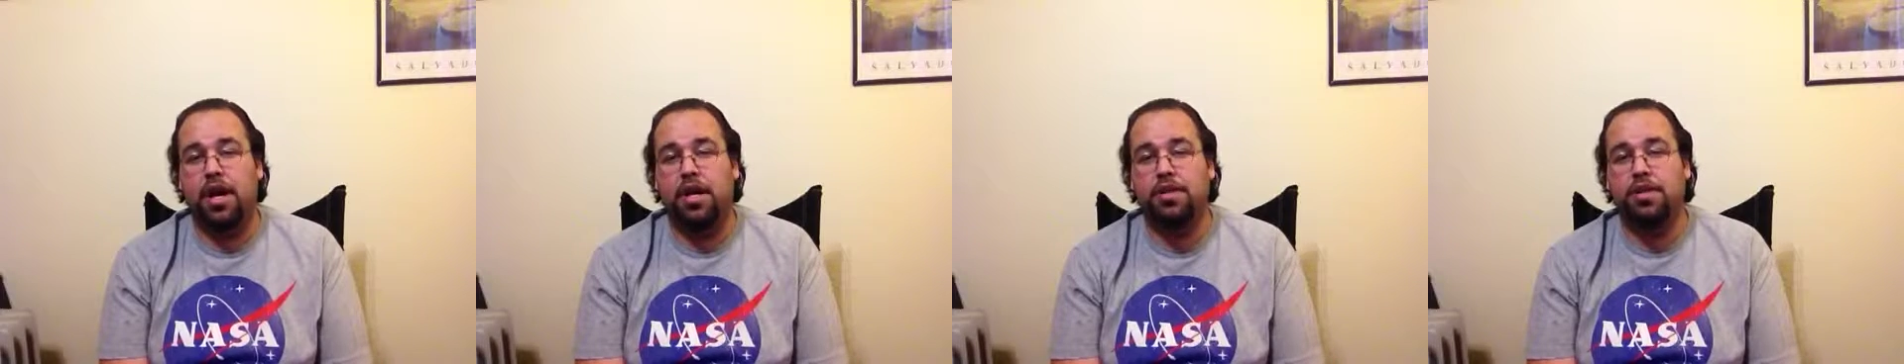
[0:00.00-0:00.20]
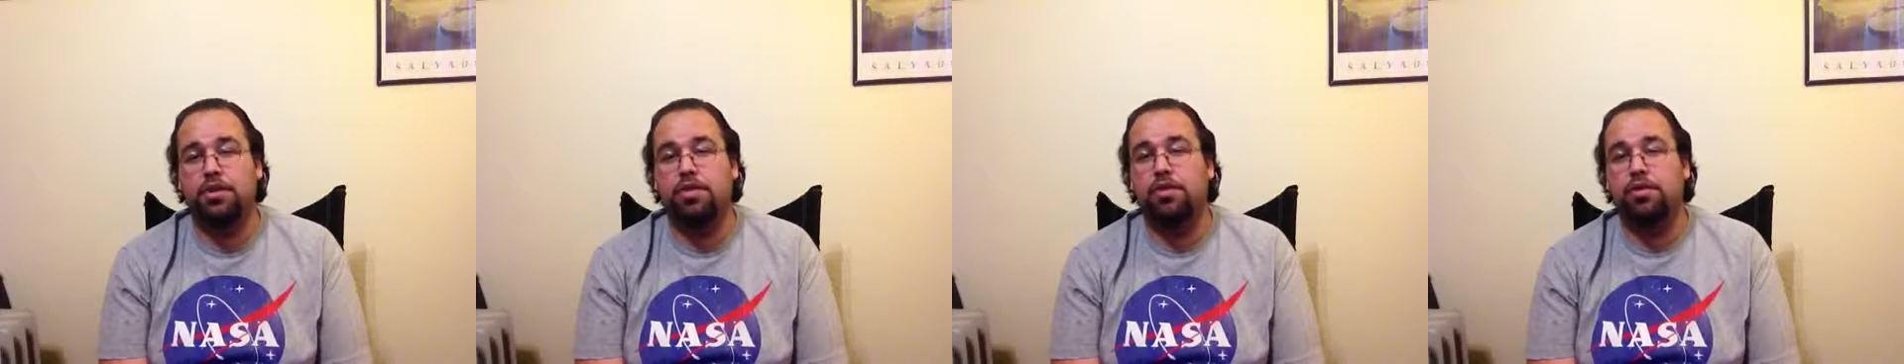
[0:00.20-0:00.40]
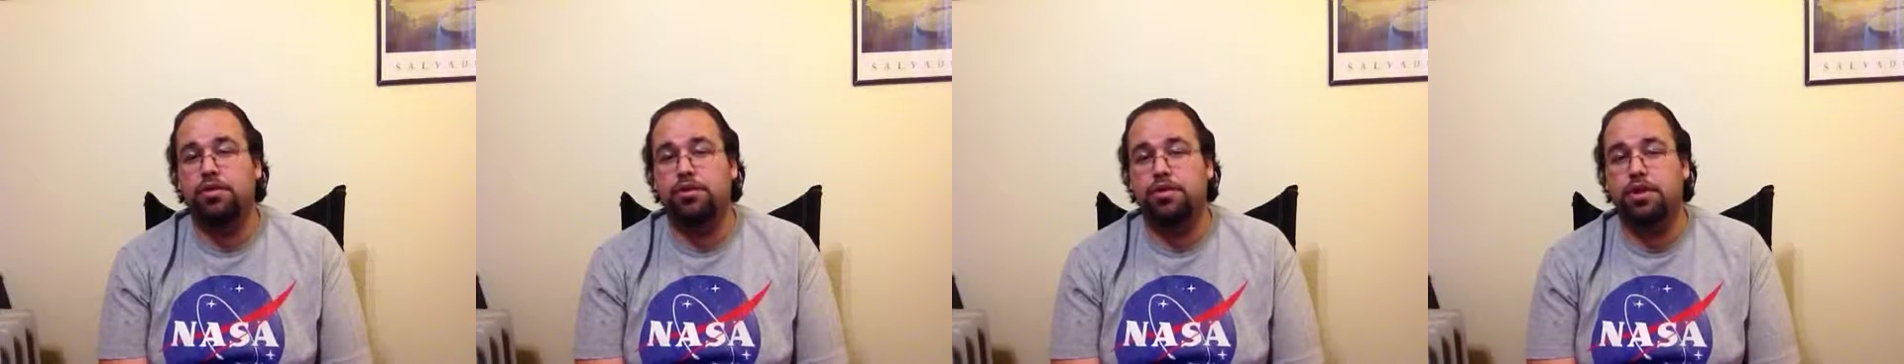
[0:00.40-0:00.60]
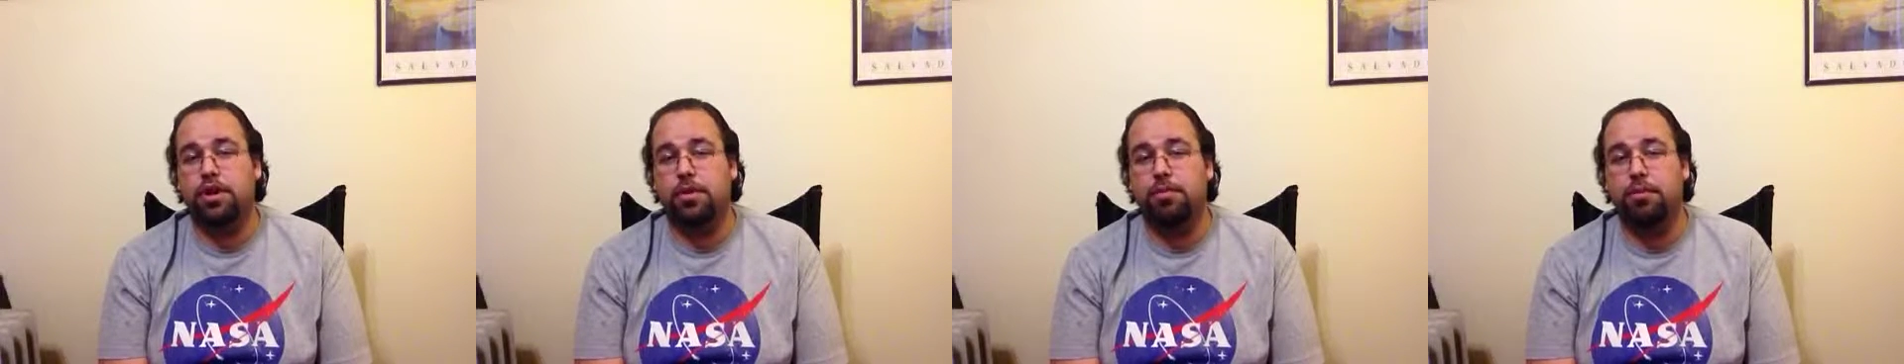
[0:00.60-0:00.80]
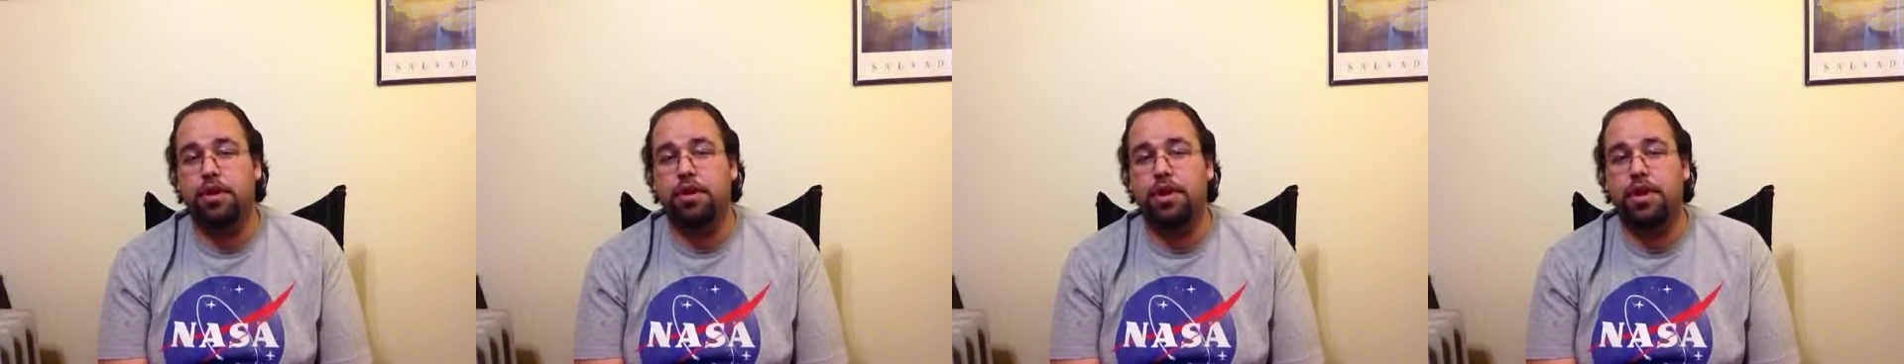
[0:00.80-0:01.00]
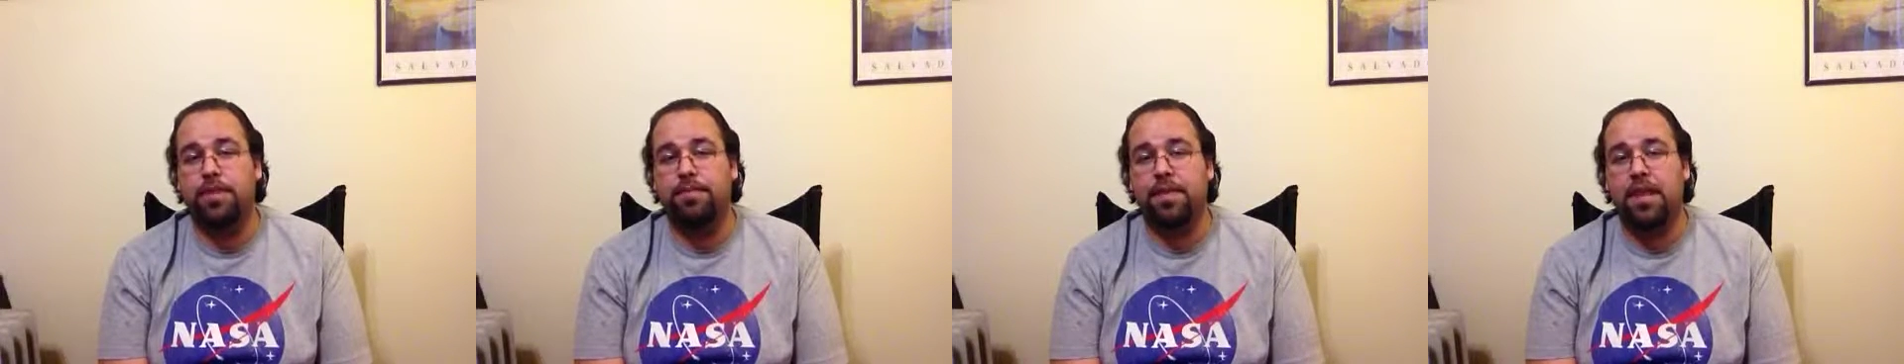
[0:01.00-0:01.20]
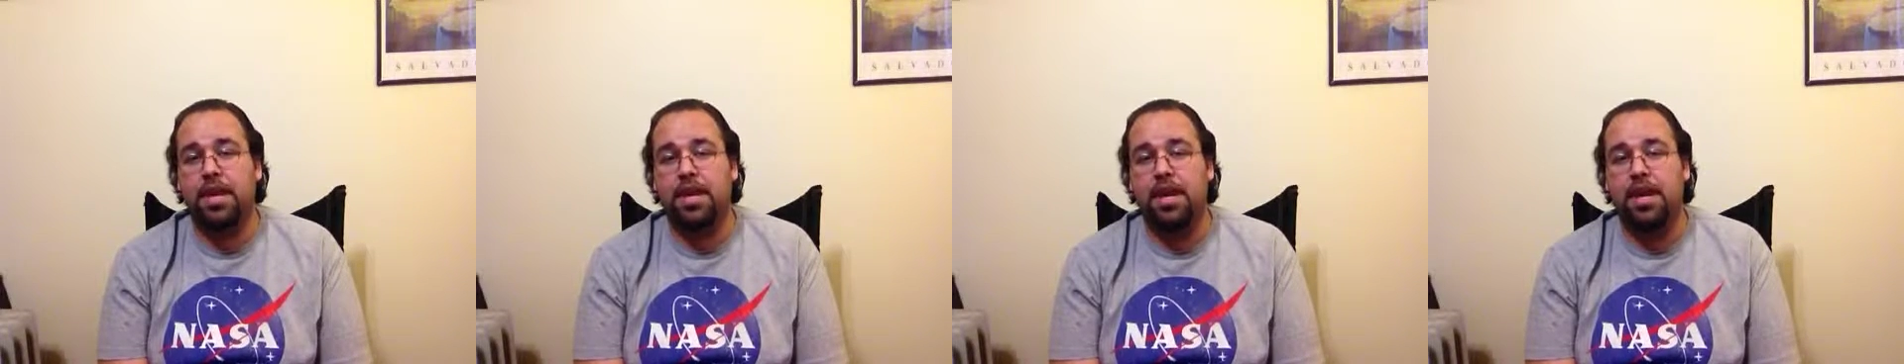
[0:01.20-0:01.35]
Solar Star Party.